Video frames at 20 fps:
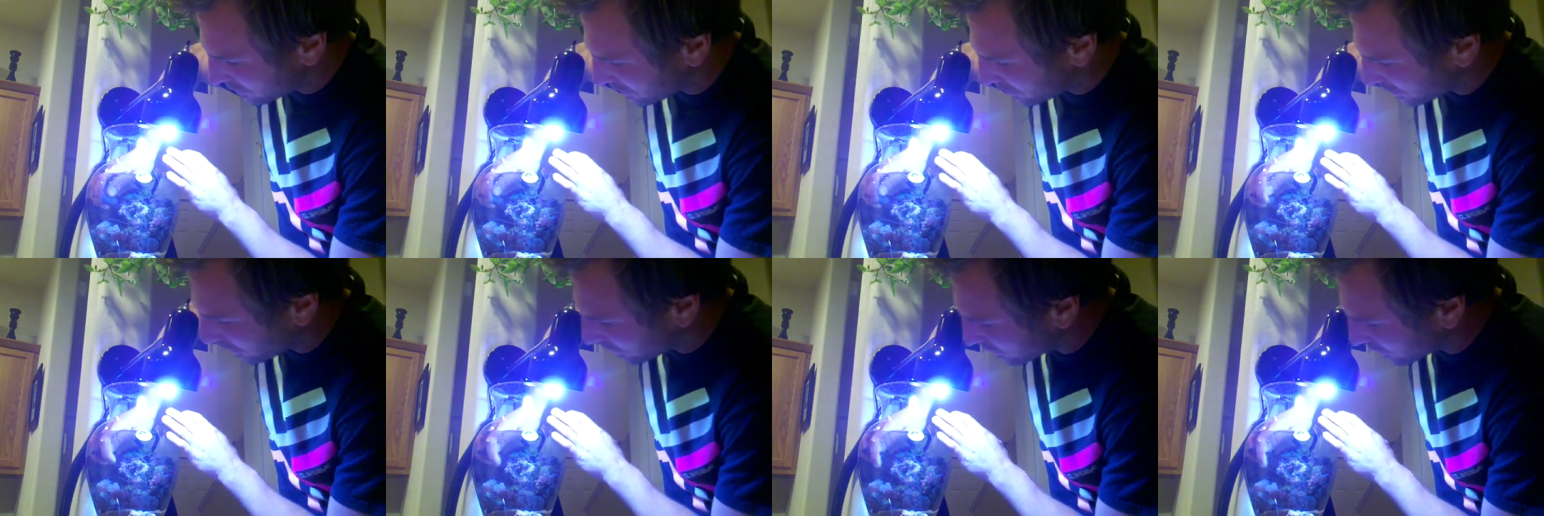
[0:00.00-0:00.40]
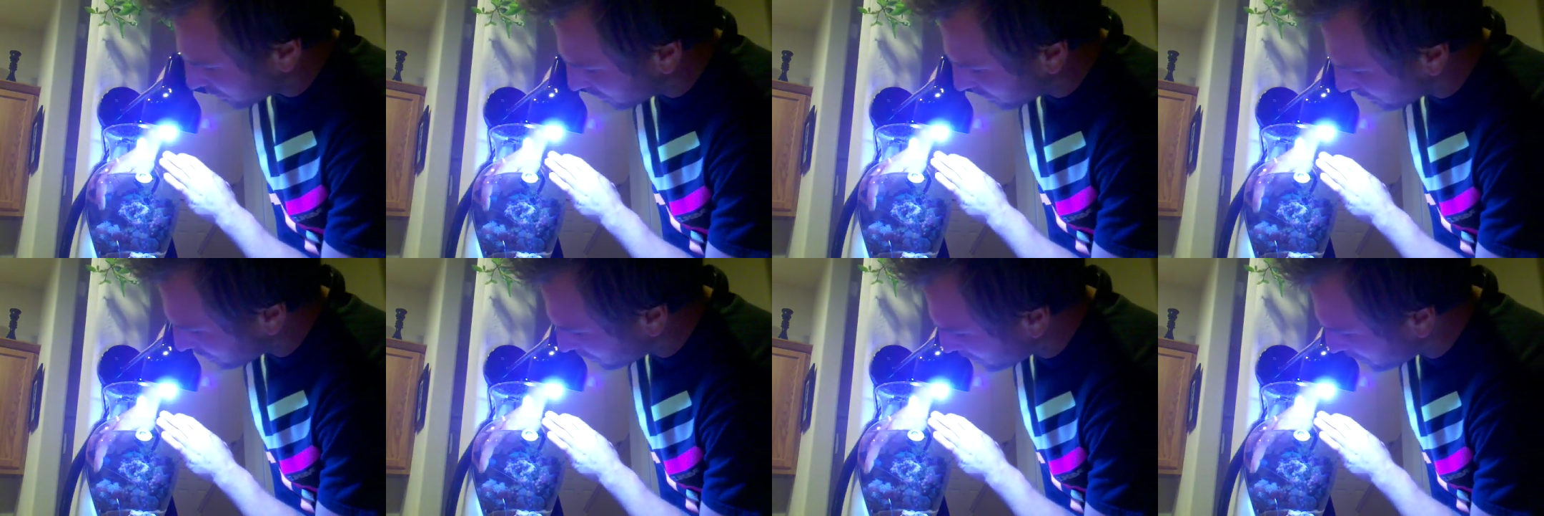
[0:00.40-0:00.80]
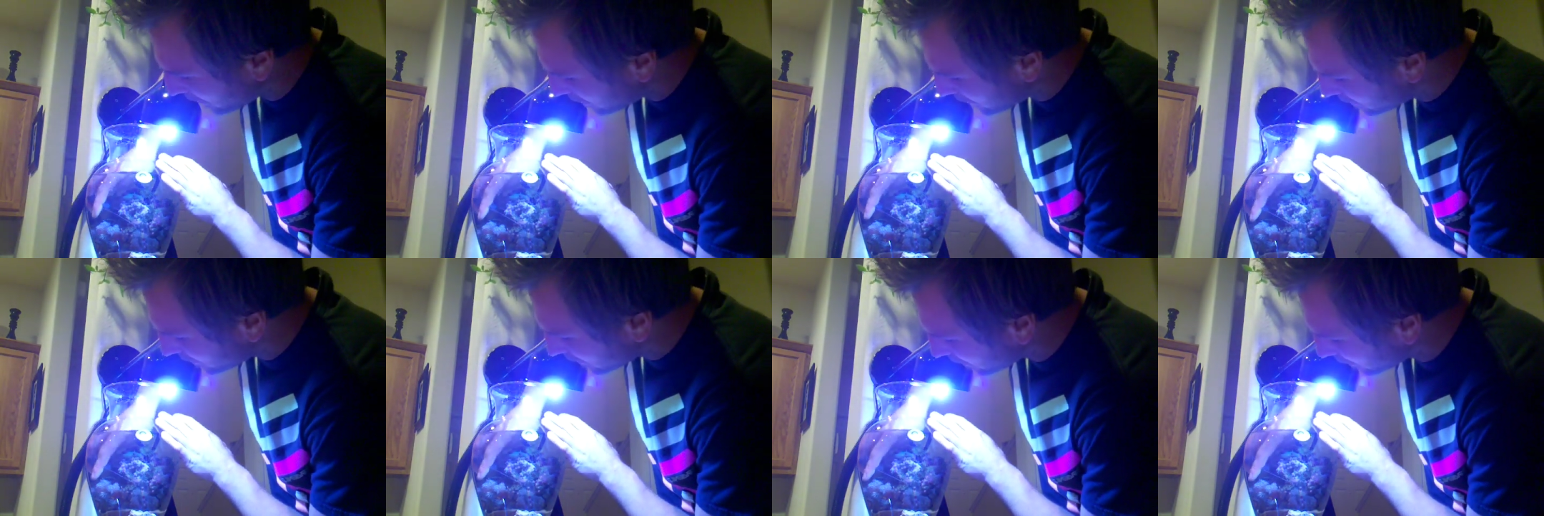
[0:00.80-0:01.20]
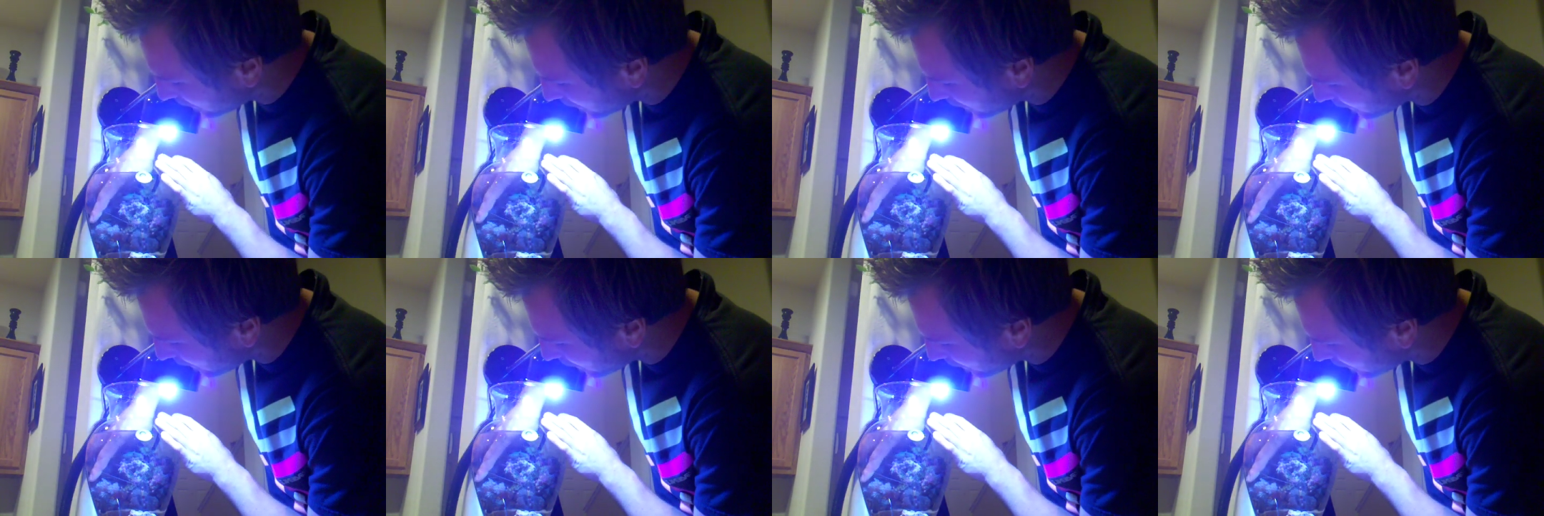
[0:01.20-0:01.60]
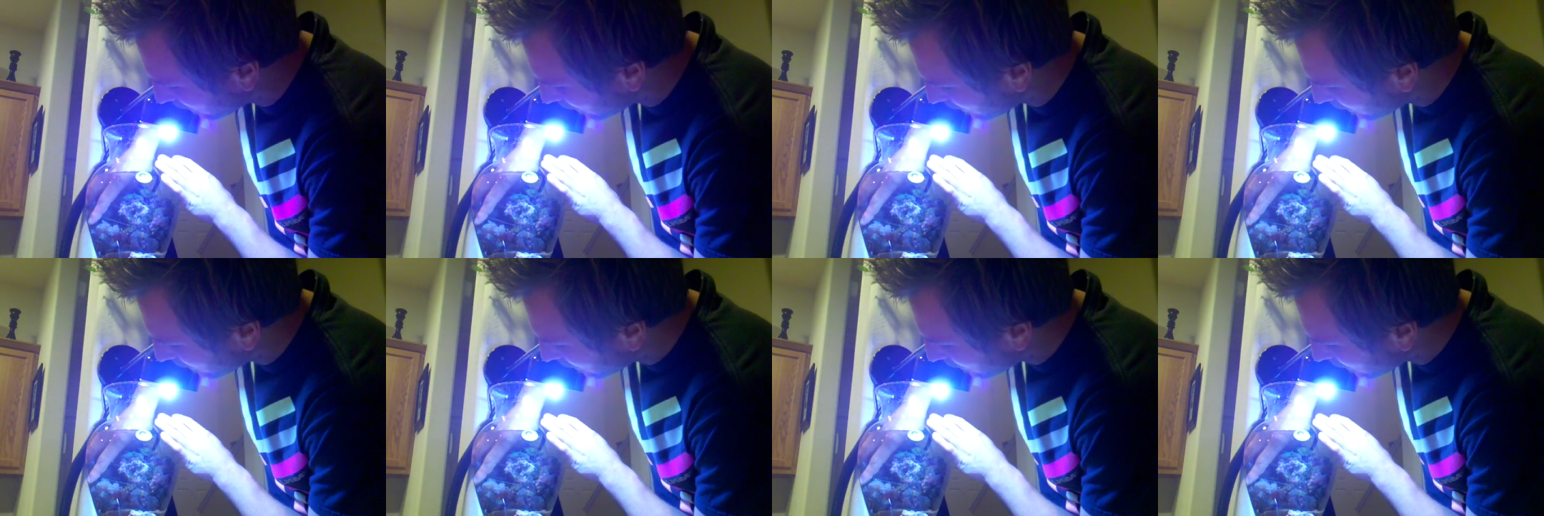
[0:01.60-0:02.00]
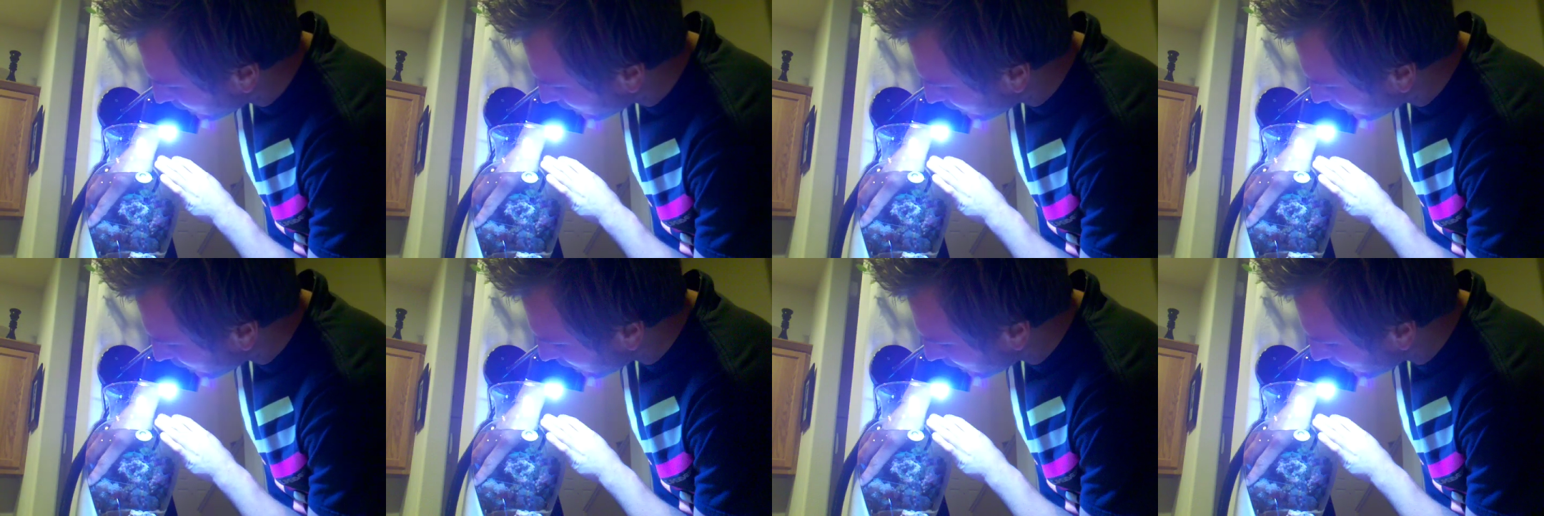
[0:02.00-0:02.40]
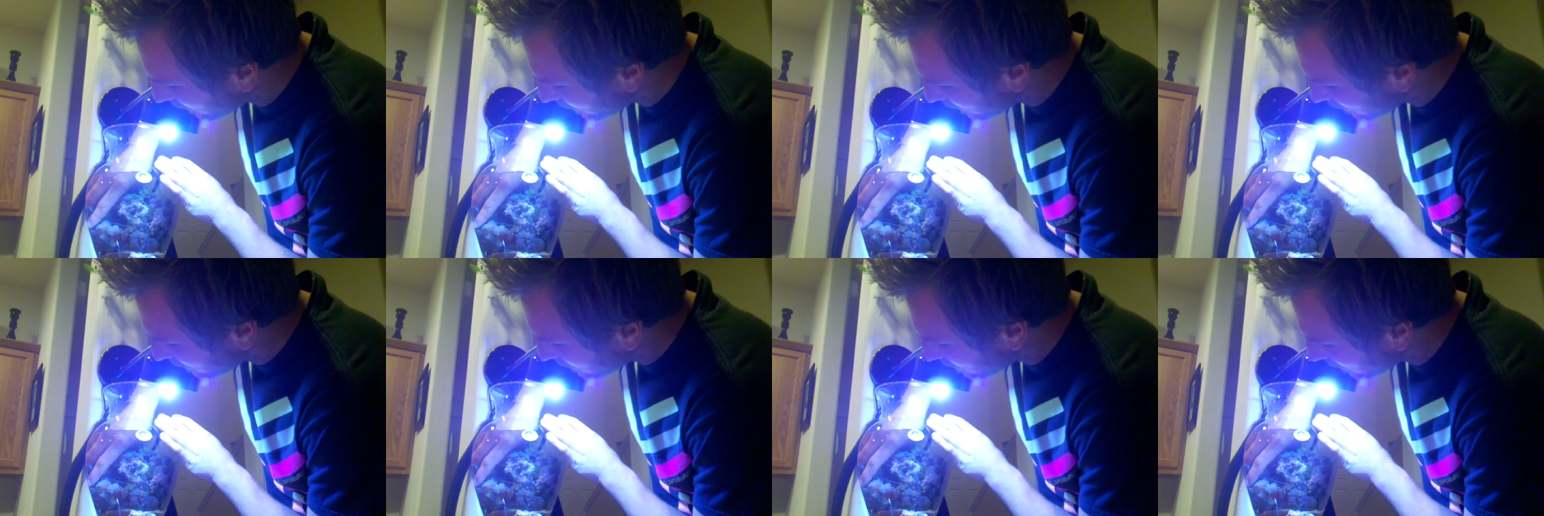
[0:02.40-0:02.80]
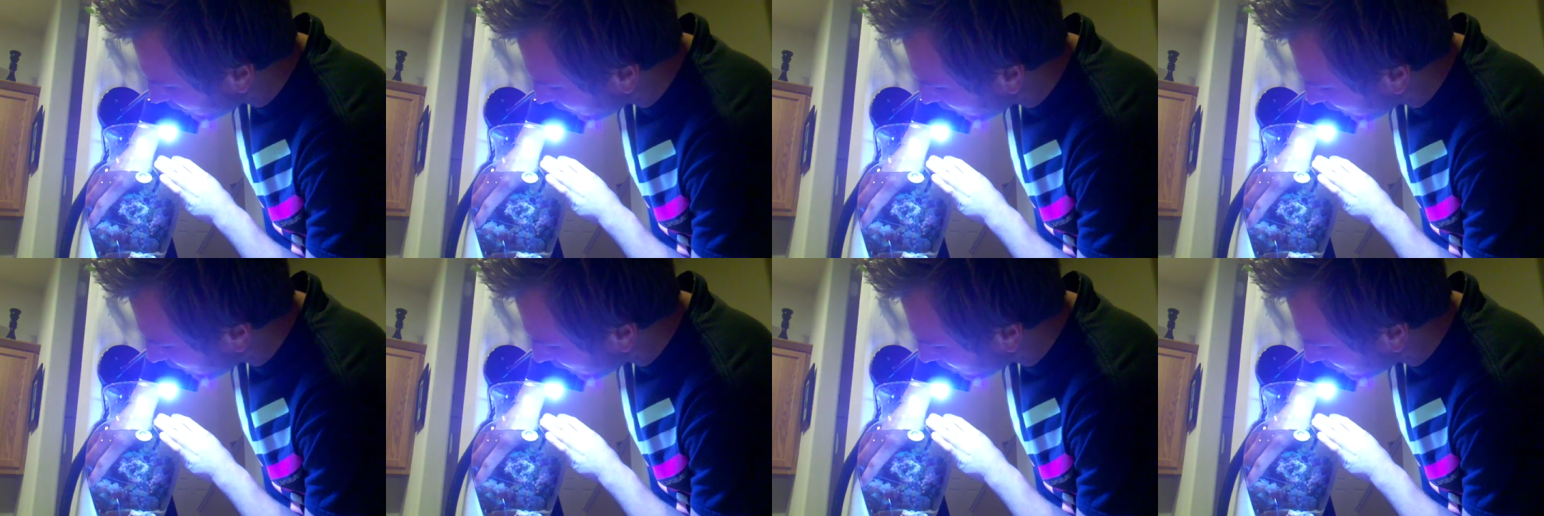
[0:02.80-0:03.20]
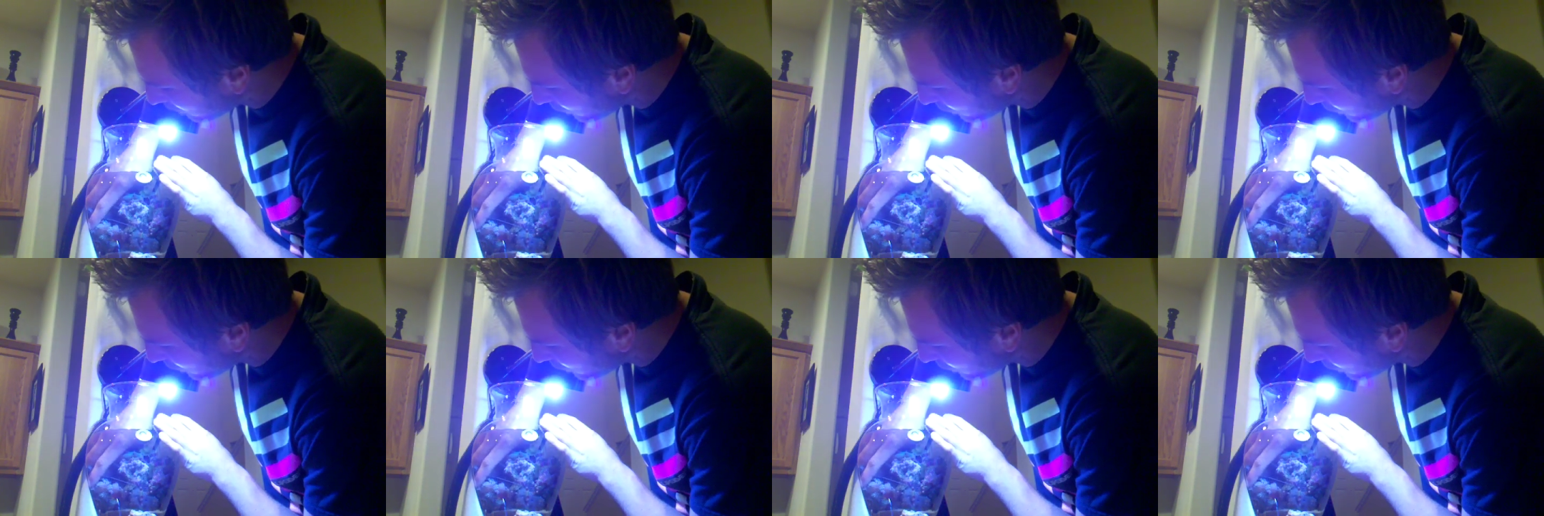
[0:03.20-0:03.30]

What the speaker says: [unreadable: no face in view]